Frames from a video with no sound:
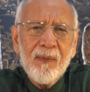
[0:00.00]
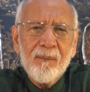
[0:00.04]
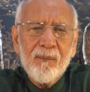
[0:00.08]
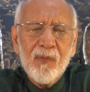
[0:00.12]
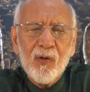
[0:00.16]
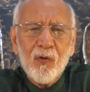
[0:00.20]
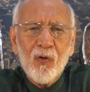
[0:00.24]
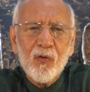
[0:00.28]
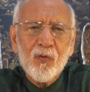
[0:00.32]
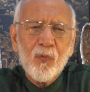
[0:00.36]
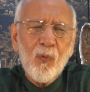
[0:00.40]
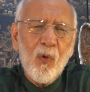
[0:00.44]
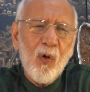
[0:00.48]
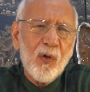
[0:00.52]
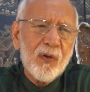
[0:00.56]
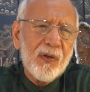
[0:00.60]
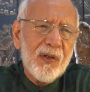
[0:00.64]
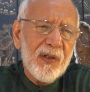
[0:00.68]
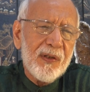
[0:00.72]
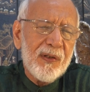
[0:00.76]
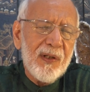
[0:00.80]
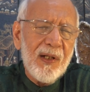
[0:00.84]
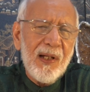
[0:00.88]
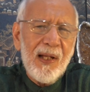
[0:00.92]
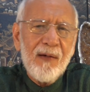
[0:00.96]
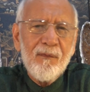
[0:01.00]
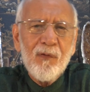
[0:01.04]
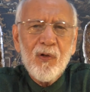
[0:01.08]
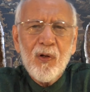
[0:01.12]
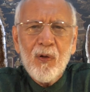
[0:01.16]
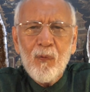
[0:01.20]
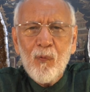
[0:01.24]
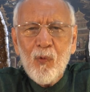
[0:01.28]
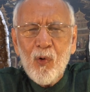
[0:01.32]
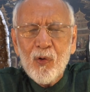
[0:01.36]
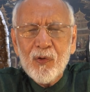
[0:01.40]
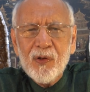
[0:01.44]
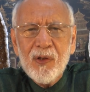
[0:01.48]
Because water, the level
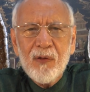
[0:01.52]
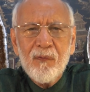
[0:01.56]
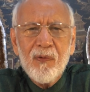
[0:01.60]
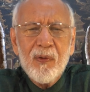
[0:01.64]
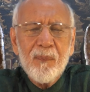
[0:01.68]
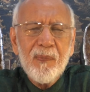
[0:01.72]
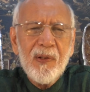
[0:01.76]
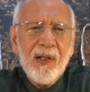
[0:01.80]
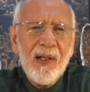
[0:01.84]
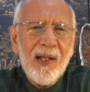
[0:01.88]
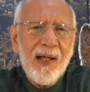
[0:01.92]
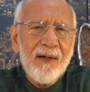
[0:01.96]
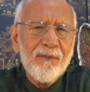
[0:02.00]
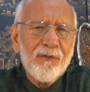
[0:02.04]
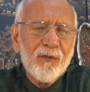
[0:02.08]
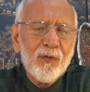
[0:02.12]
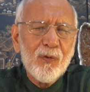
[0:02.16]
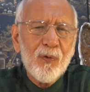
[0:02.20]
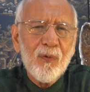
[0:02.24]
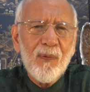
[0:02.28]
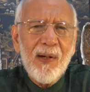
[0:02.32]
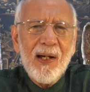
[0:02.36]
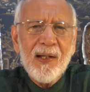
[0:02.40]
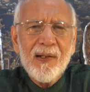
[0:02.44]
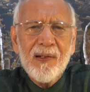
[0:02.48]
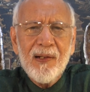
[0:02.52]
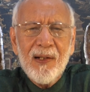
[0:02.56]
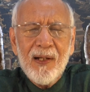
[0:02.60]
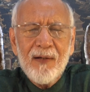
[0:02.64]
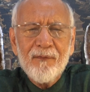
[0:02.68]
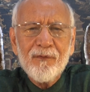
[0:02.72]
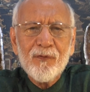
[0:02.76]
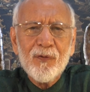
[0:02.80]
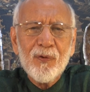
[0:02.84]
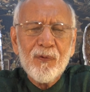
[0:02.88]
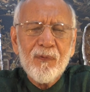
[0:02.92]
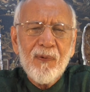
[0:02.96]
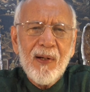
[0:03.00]
of water will be left to right,
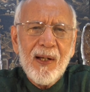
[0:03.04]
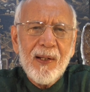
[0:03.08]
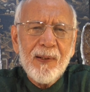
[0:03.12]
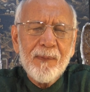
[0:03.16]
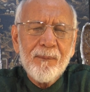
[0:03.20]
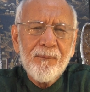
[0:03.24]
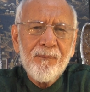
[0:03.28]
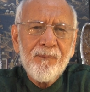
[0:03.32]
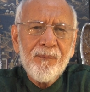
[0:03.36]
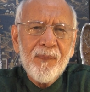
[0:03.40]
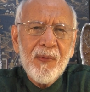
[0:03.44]
left to right.